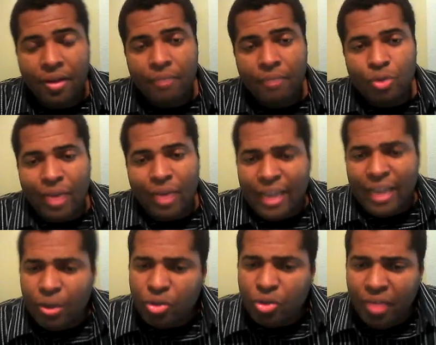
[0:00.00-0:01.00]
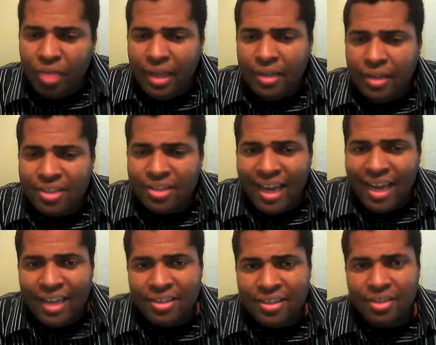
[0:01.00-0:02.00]
So I think those three
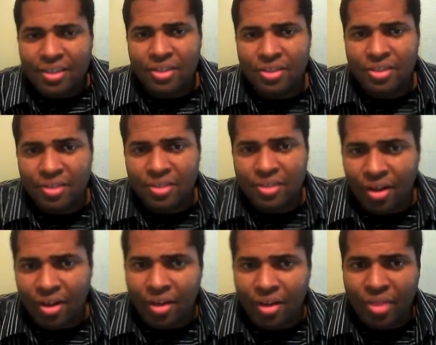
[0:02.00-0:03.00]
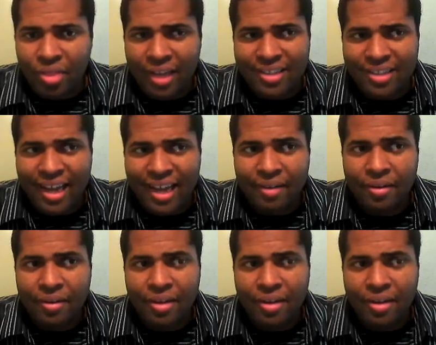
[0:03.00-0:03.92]
sciences are things that